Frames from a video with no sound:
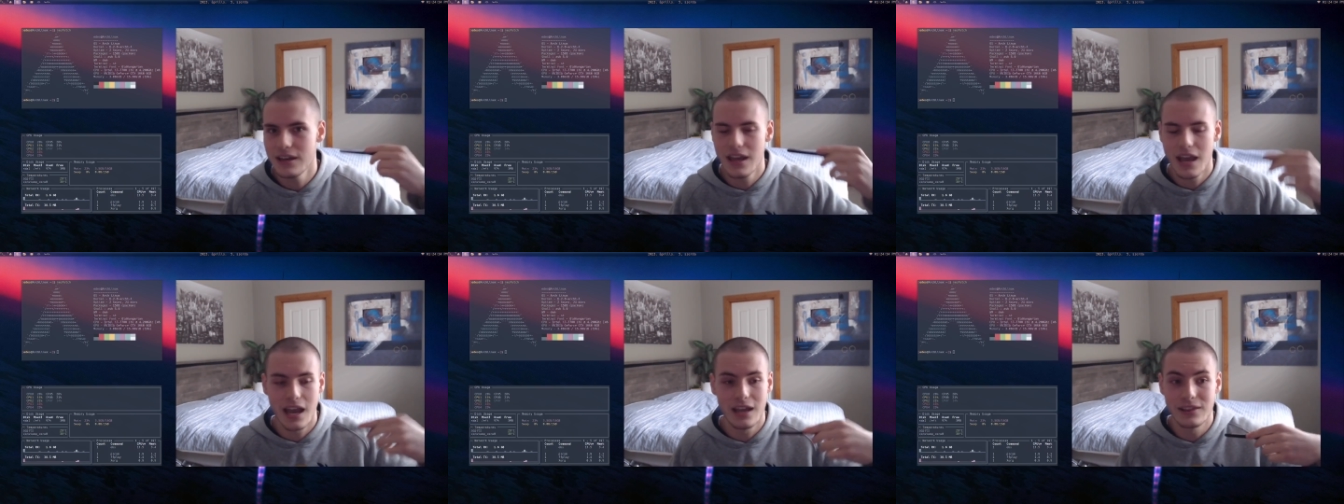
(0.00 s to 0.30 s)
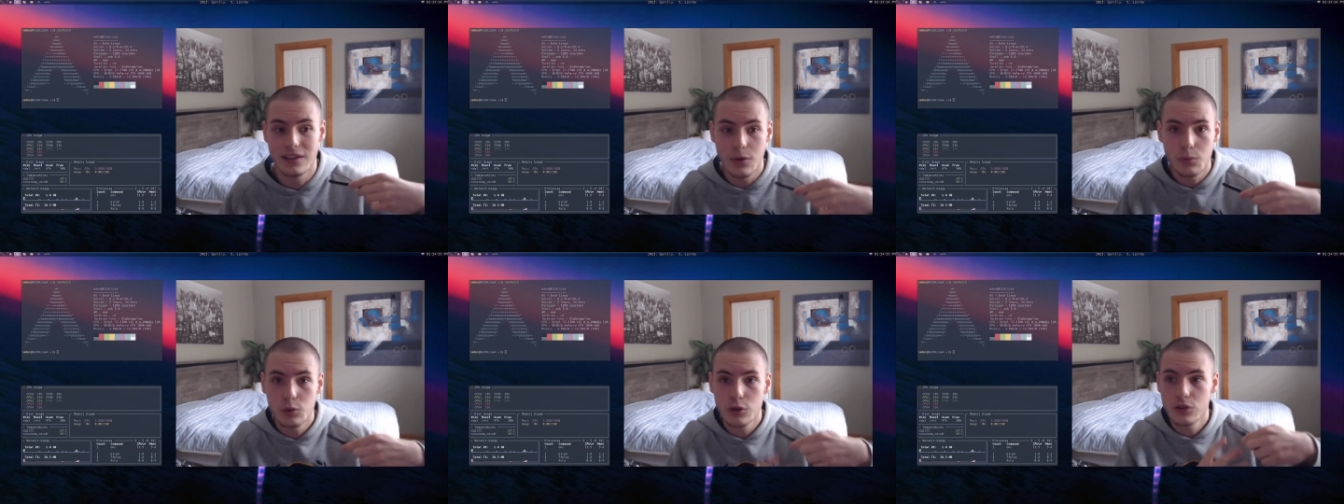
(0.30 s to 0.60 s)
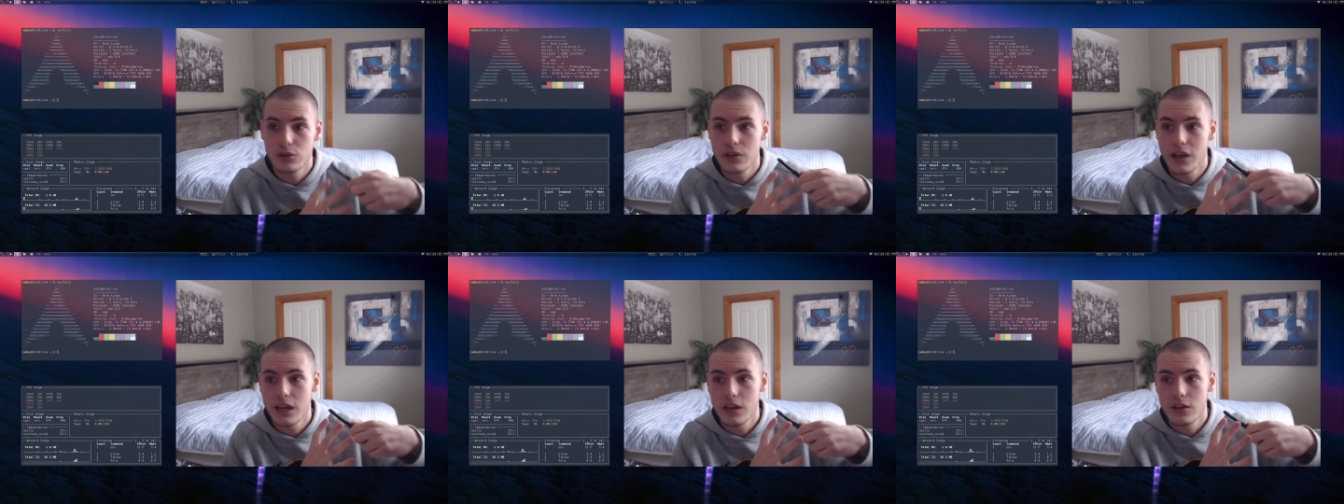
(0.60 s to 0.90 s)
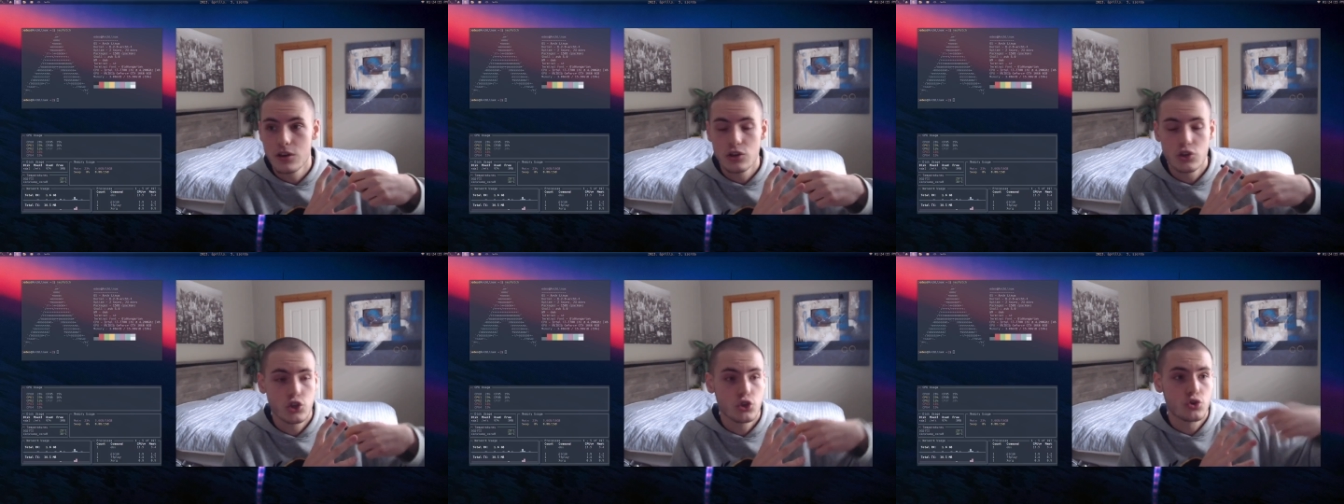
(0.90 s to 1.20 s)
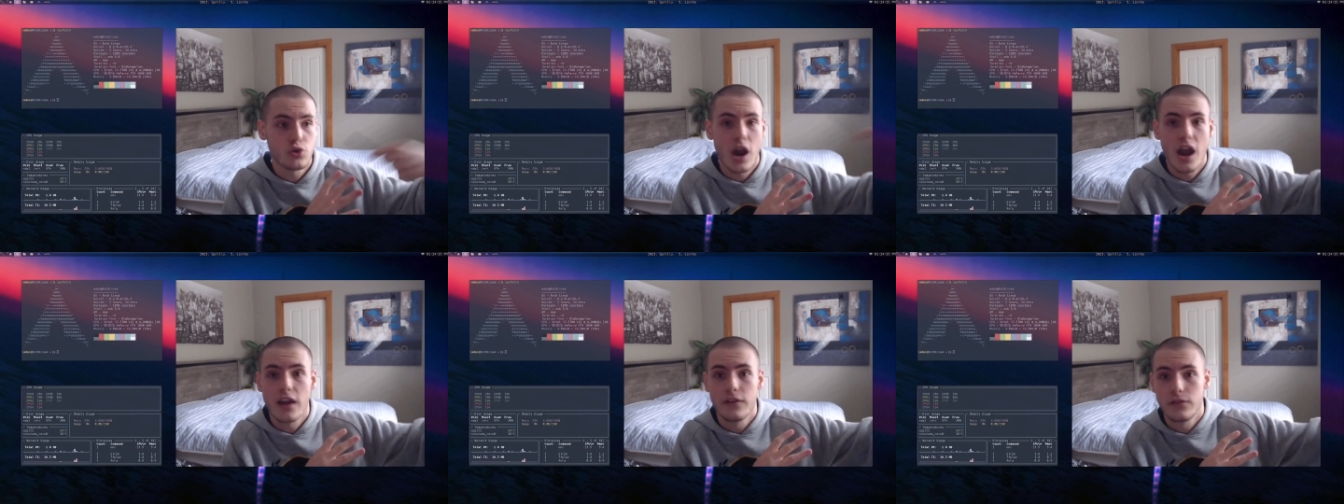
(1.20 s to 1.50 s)
and they wouldn't like
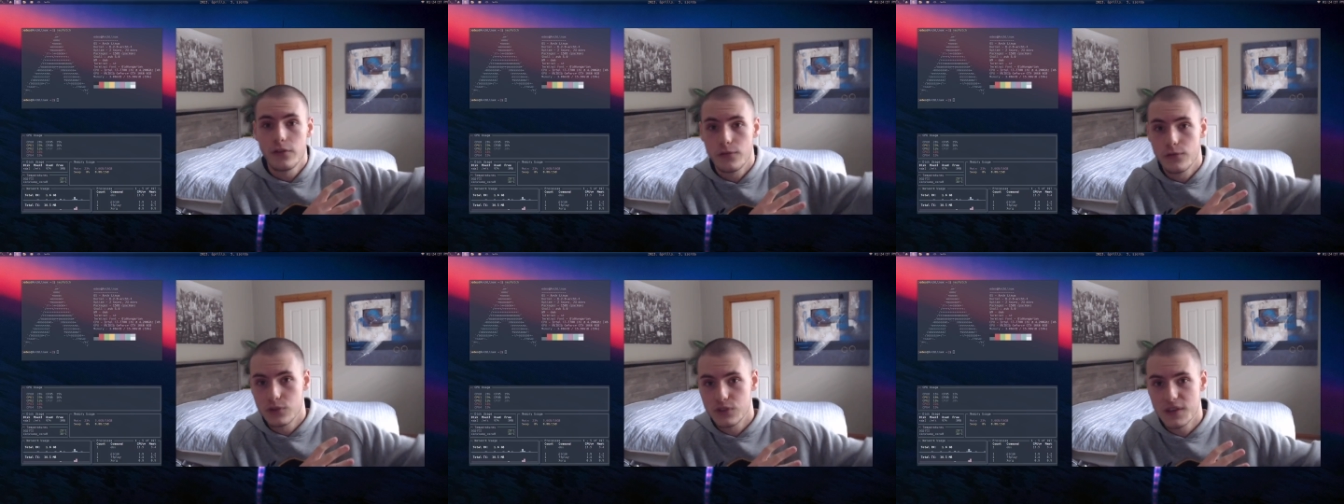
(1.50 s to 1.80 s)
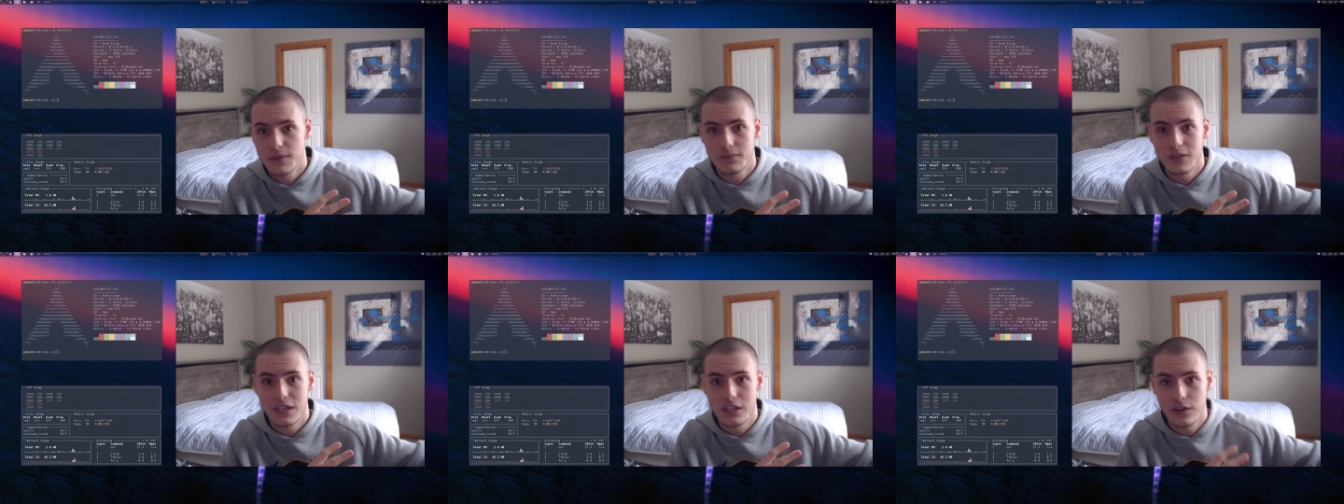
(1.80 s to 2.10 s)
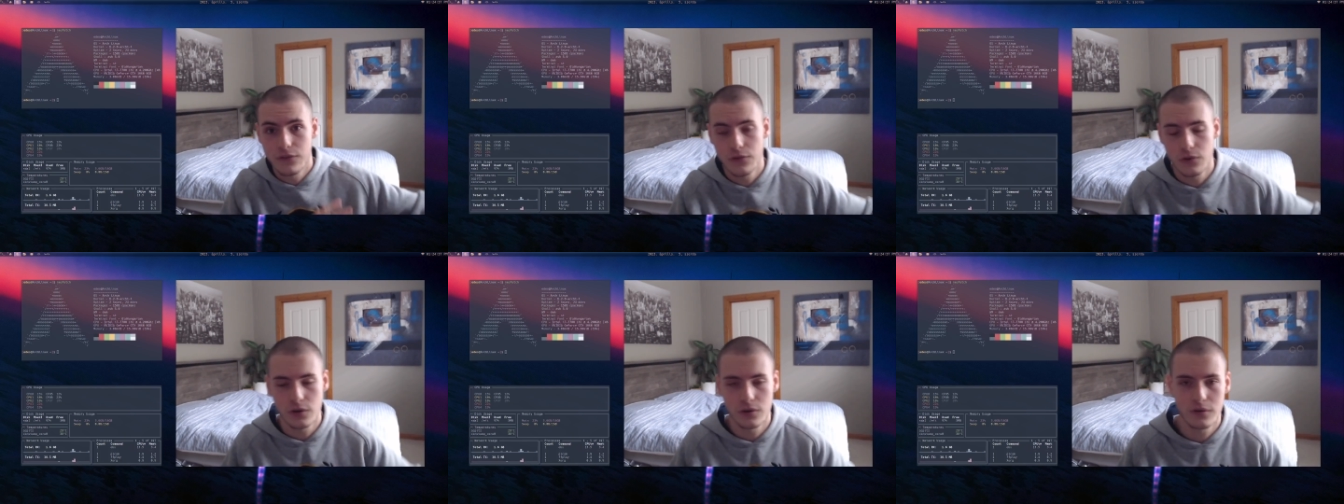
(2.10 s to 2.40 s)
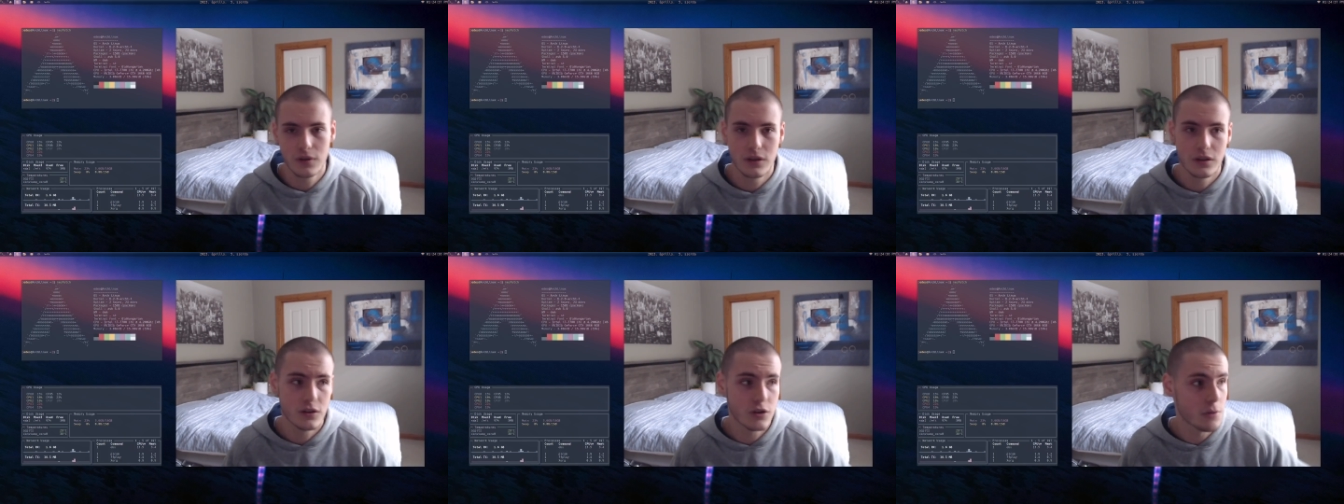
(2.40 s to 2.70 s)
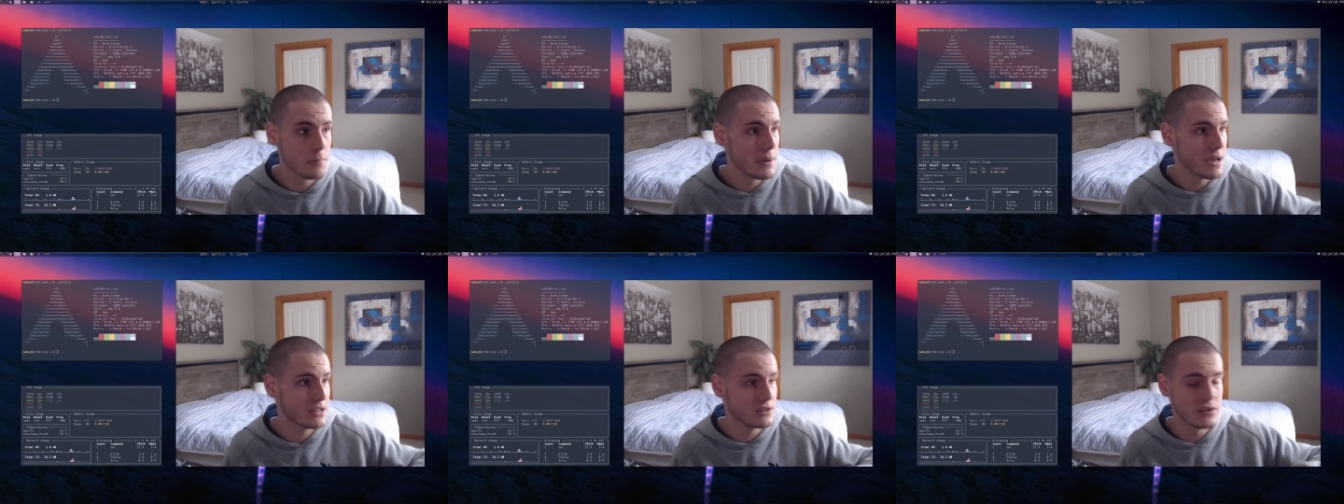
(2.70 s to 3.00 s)
strive for something different
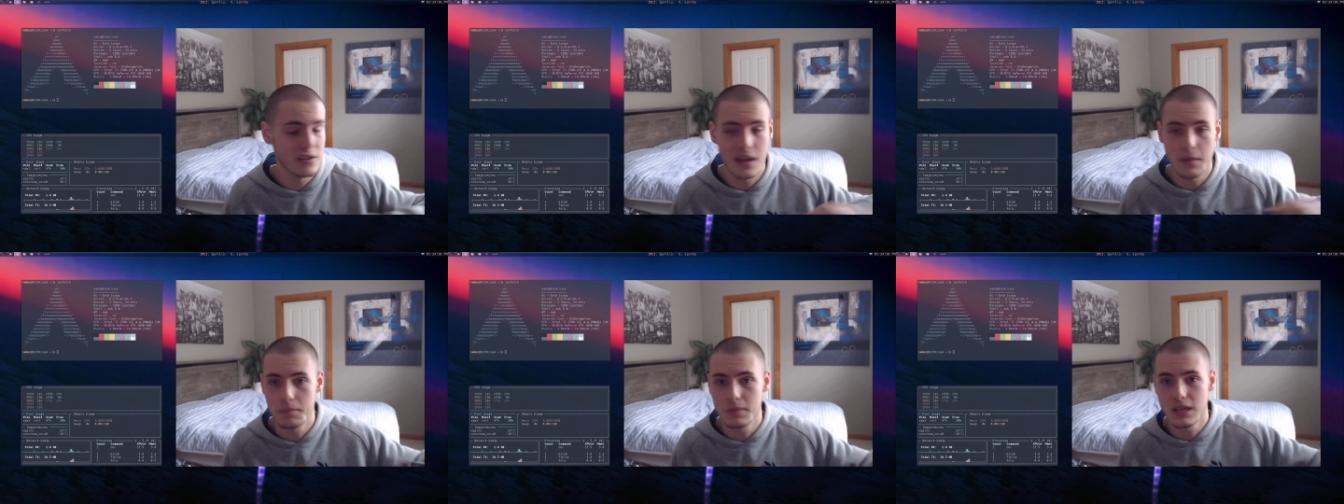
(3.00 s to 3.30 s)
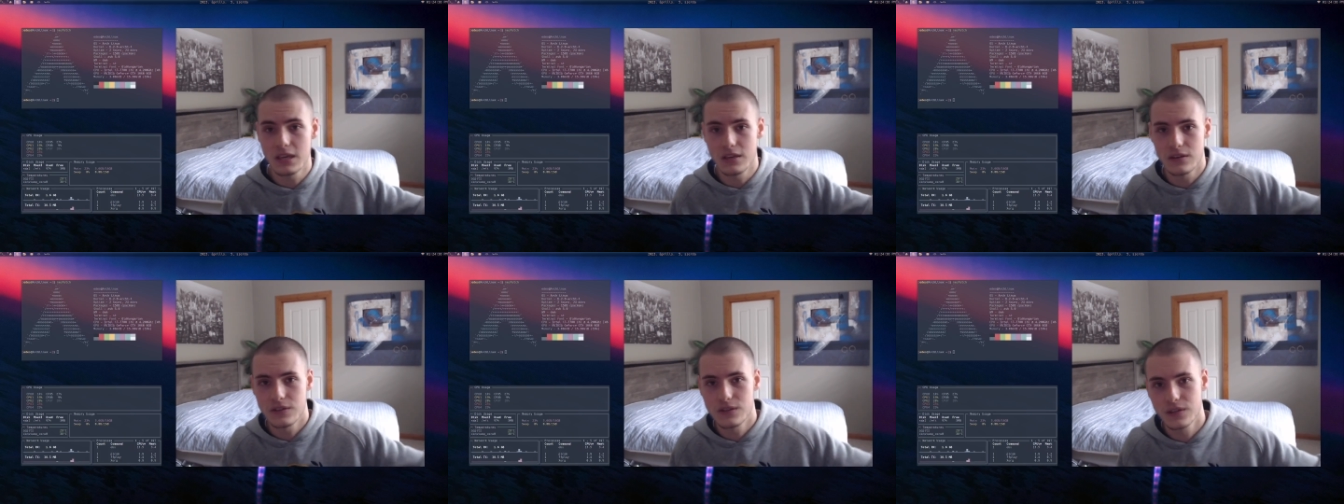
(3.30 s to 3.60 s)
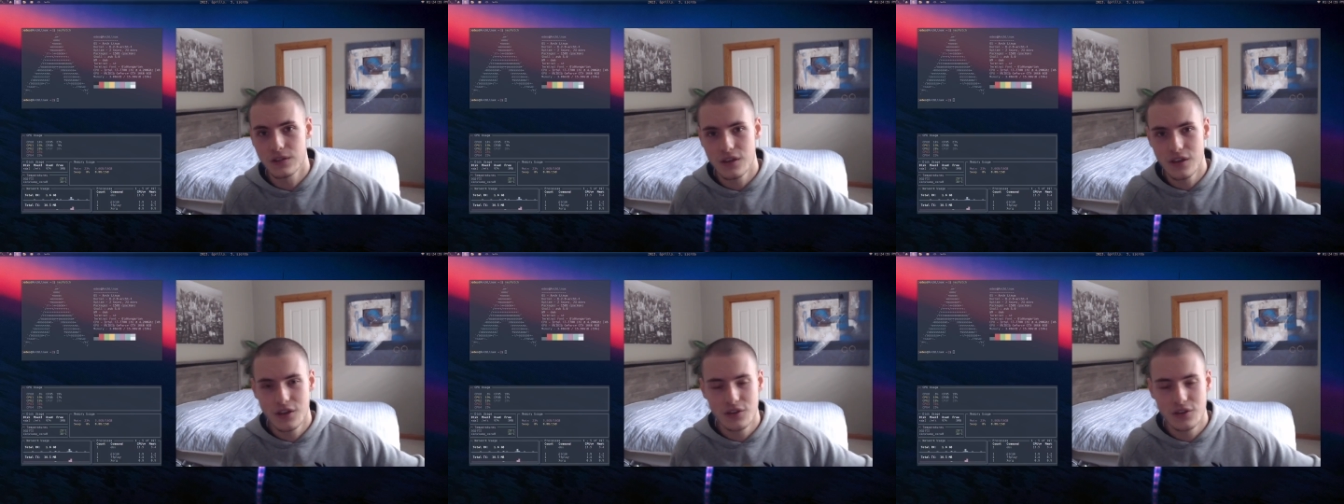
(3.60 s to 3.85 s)
compared to their peers.